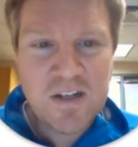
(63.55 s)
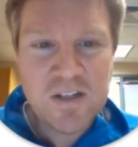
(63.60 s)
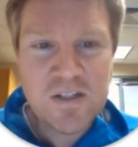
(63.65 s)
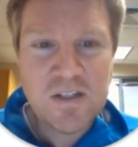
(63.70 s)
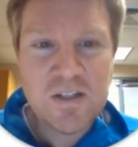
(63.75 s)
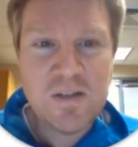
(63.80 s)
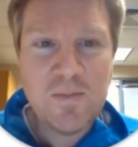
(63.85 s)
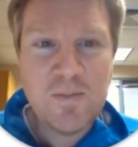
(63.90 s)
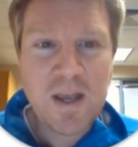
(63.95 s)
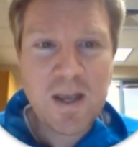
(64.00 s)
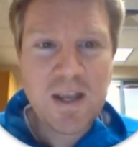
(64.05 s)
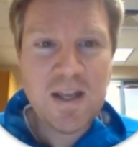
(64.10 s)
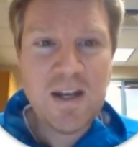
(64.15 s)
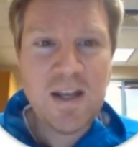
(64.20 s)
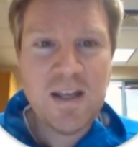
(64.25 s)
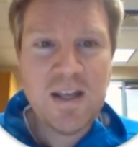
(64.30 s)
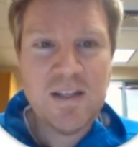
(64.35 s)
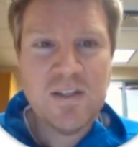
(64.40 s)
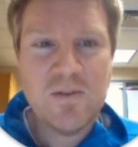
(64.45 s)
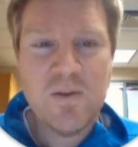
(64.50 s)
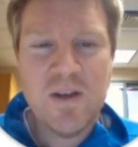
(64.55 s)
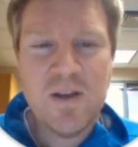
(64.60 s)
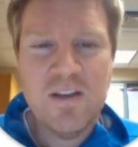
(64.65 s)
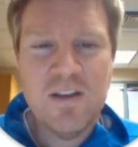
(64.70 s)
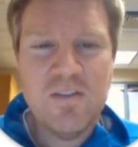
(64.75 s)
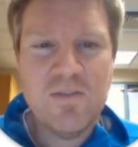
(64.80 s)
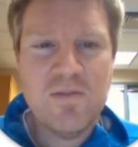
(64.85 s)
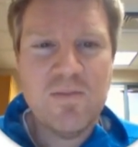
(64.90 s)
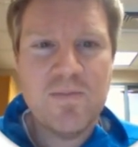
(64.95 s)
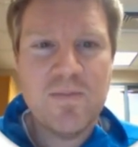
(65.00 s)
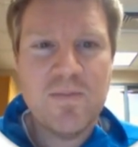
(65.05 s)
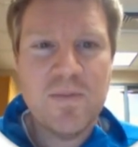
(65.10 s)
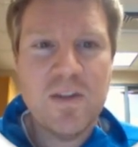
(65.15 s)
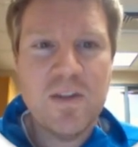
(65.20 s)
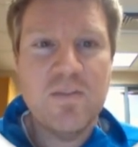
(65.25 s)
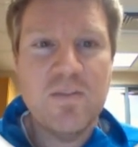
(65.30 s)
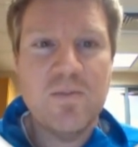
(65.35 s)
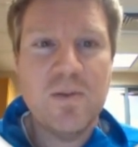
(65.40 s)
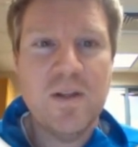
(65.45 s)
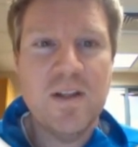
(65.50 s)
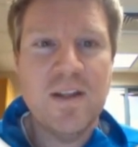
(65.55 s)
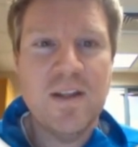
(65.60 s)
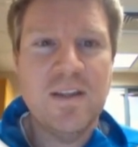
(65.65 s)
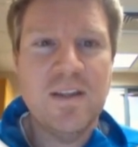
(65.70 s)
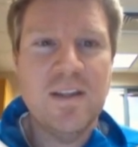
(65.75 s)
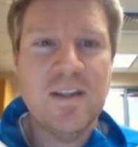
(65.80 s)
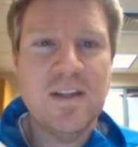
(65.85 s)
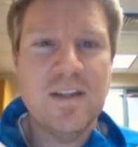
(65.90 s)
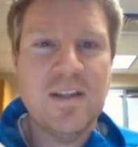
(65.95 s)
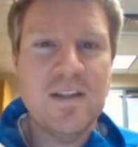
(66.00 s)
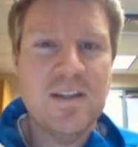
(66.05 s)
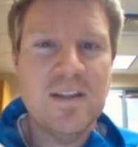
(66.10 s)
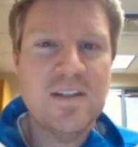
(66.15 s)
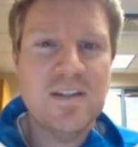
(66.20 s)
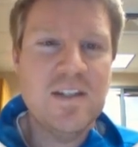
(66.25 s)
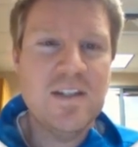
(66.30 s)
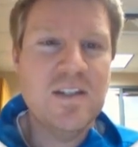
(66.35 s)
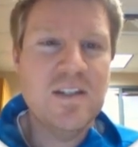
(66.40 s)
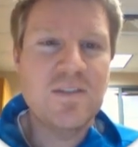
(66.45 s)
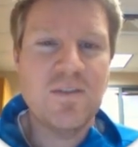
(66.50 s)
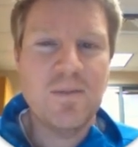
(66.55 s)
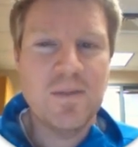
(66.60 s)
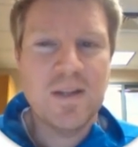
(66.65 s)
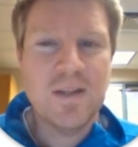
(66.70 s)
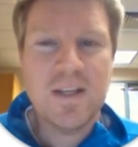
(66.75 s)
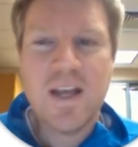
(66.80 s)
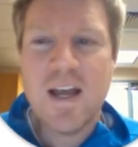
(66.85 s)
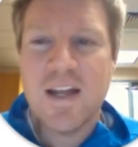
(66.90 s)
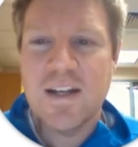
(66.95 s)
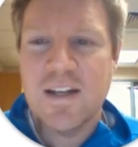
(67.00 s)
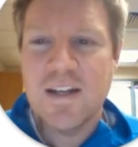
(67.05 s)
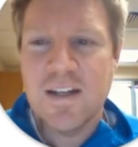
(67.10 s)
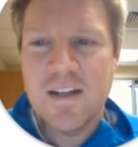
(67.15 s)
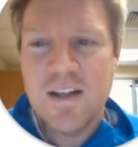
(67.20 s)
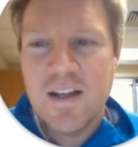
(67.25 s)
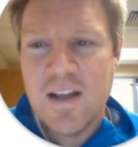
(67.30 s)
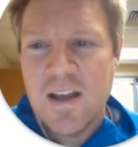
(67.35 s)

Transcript: It's just a mechanized way of pulling the seeds from the cotton.